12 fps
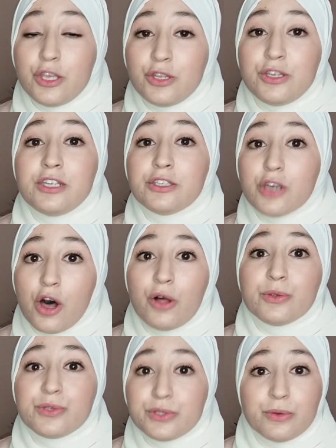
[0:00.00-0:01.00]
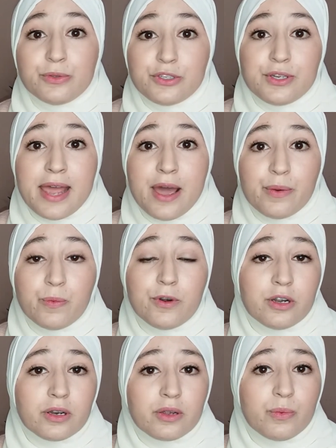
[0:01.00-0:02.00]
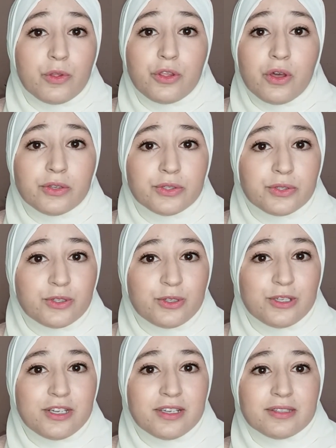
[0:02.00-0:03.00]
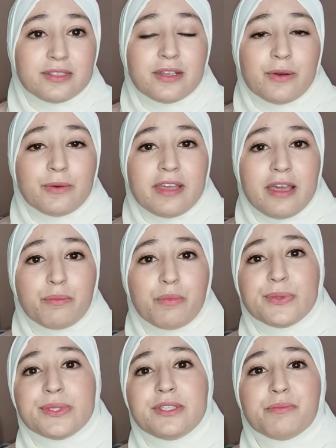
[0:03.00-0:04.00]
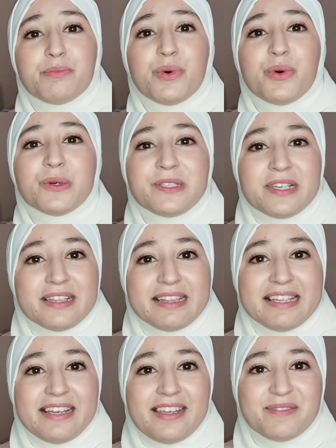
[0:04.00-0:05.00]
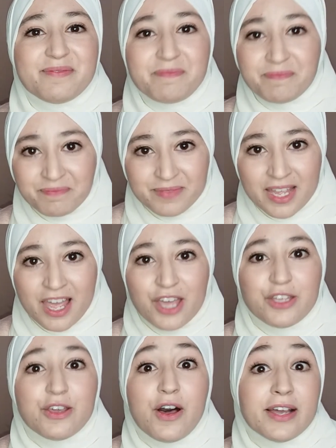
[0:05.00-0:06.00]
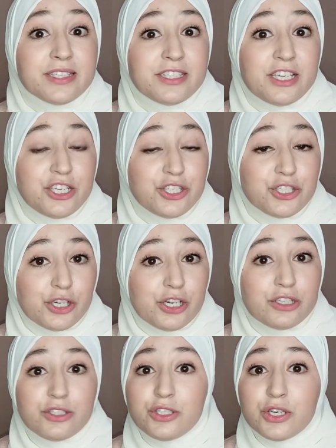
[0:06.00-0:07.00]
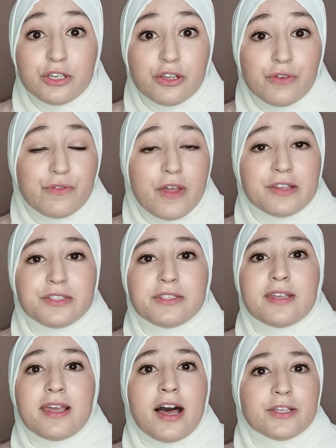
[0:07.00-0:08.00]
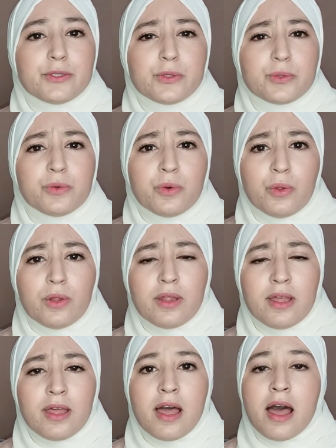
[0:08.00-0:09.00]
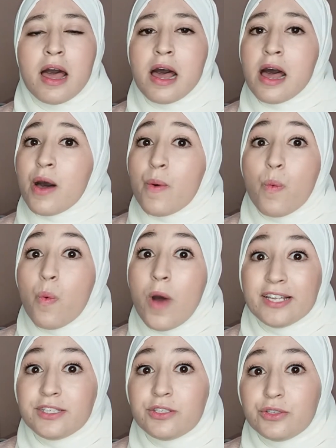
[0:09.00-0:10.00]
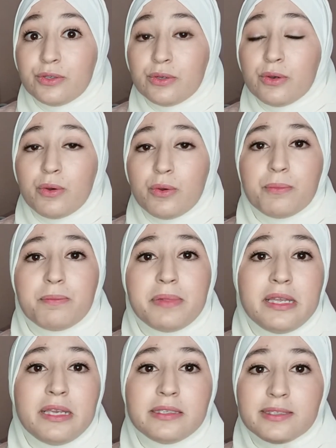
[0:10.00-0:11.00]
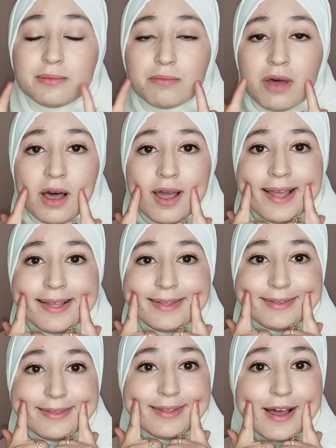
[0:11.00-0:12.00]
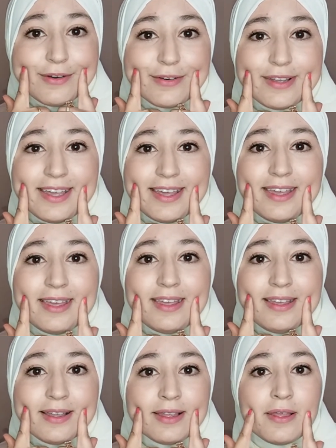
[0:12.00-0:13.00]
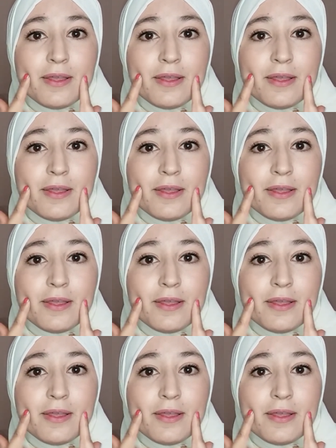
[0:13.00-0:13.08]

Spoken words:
you need also to network with your students, okay, most importantly. You're a teacher during your first day at school. What to do? Please smile, okay?